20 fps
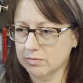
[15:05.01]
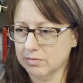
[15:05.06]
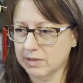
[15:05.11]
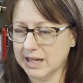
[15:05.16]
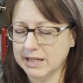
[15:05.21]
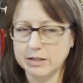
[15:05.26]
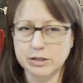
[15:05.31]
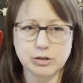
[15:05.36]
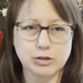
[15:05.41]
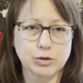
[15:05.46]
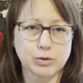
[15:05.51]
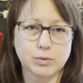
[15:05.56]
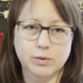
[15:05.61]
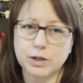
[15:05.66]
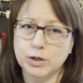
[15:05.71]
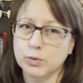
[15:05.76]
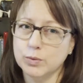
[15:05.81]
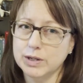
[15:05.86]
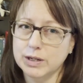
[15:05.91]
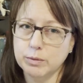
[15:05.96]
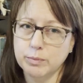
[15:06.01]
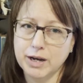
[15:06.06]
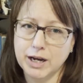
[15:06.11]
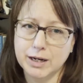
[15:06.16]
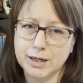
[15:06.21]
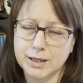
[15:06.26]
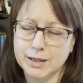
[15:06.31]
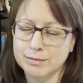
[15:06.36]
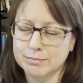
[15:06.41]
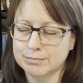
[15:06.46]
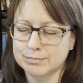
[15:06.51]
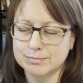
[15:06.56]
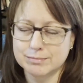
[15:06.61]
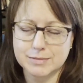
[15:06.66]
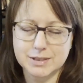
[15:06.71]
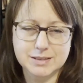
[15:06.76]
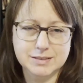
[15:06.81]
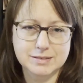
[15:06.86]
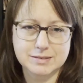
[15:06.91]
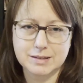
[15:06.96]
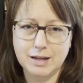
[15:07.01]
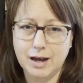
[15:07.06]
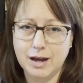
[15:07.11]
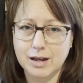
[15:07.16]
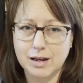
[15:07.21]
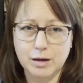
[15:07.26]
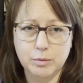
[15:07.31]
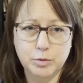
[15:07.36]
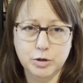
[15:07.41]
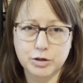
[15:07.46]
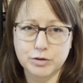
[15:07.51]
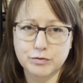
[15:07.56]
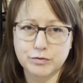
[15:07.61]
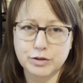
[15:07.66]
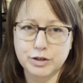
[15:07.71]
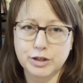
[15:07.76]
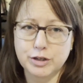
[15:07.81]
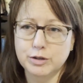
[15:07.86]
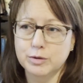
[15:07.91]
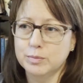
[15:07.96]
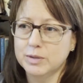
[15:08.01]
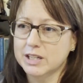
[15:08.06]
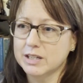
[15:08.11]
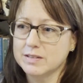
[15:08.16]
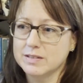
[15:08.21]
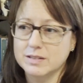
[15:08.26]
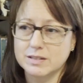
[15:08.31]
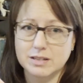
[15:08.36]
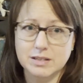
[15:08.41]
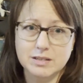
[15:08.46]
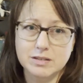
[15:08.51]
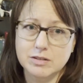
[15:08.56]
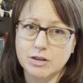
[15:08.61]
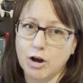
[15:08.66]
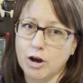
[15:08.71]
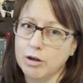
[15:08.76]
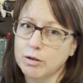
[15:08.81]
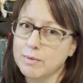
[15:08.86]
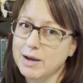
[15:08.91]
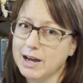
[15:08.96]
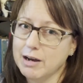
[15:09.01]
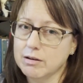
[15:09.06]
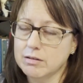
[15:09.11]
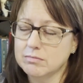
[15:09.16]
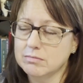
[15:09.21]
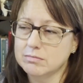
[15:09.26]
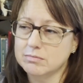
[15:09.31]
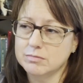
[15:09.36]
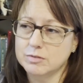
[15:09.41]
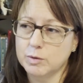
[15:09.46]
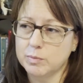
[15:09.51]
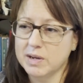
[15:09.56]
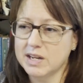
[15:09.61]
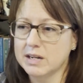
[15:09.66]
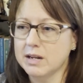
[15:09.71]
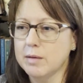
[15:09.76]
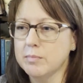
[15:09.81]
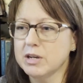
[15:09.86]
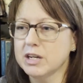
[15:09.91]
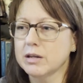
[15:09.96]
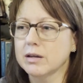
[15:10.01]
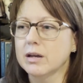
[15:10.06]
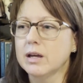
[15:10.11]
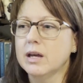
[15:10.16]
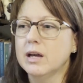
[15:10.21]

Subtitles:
and you don't want to read about it, this is not a book for you, because it is all about the pandemic,